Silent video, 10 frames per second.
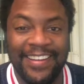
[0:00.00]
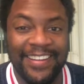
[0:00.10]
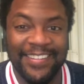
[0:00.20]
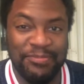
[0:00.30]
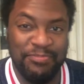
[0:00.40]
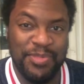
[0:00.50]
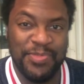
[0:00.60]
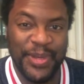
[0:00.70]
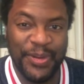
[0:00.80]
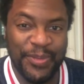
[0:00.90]
And me
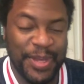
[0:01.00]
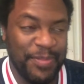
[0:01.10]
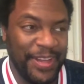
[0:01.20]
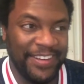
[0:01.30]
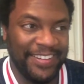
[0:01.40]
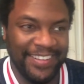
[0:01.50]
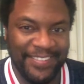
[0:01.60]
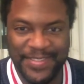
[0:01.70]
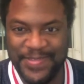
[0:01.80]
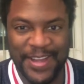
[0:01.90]
being a wingman,
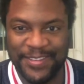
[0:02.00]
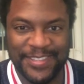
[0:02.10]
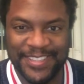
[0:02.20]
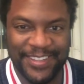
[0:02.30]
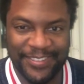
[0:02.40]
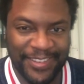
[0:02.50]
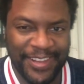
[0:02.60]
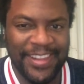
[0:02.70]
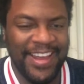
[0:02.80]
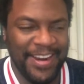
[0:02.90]
I'm not gonna stand in the way
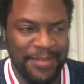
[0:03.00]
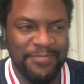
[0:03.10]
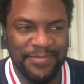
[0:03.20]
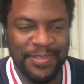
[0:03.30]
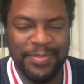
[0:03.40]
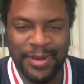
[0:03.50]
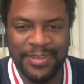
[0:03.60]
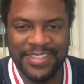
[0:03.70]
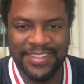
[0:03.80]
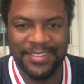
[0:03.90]
of that. I'm
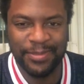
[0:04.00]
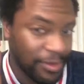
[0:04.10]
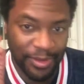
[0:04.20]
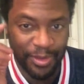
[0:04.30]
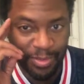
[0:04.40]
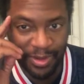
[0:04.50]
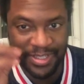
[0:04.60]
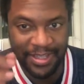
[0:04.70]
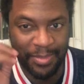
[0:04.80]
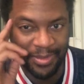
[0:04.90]
noticing it. We do the bro
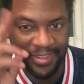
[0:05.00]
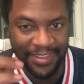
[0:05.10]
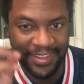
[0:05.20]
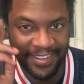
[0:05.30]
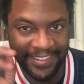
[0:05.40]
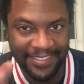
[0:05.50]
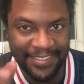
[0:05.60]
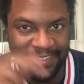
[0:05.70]
telepathy thing.